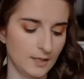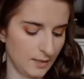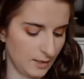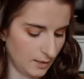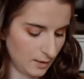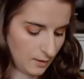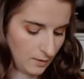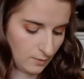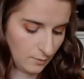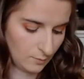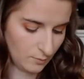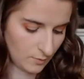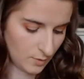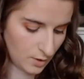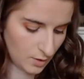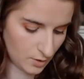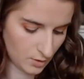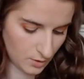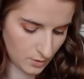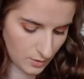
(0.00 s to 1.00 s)

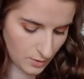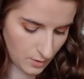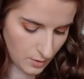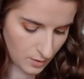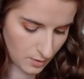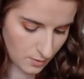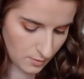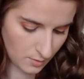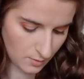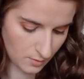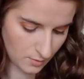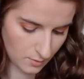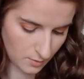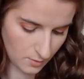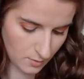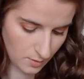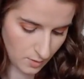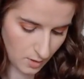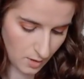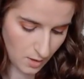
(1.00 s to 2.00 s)
And just,
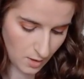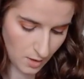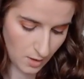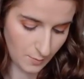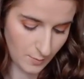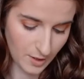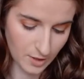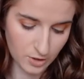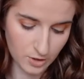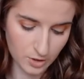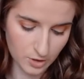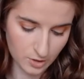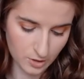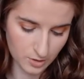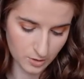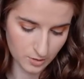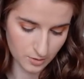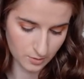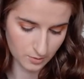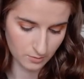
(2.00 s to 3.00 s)
I'm actually
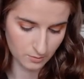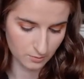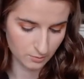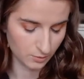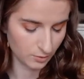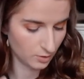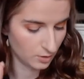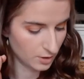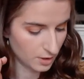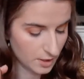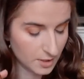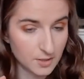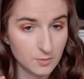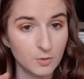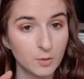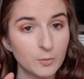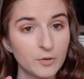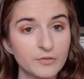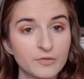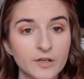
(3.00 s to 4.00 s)
gonna take
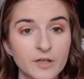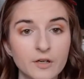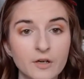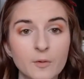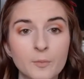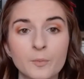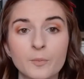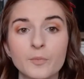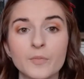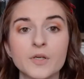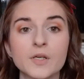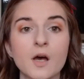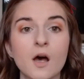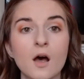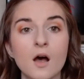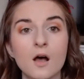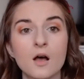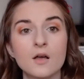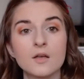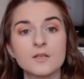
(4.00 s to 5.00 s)
some on my finger
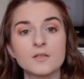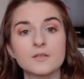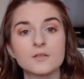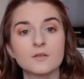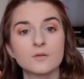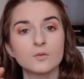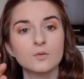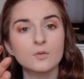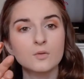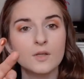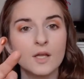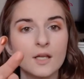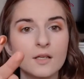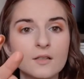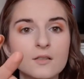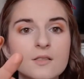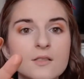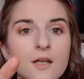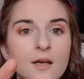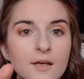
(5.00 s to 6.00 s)
because, ooh, that
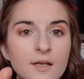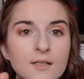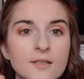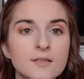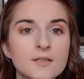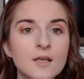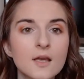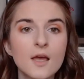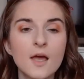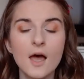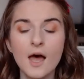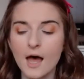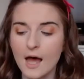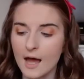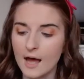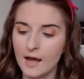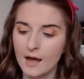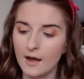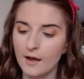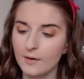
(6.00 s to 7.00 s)
looks nice.
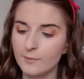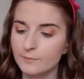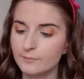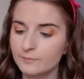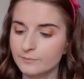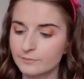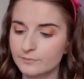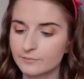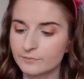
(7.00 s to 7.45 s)
I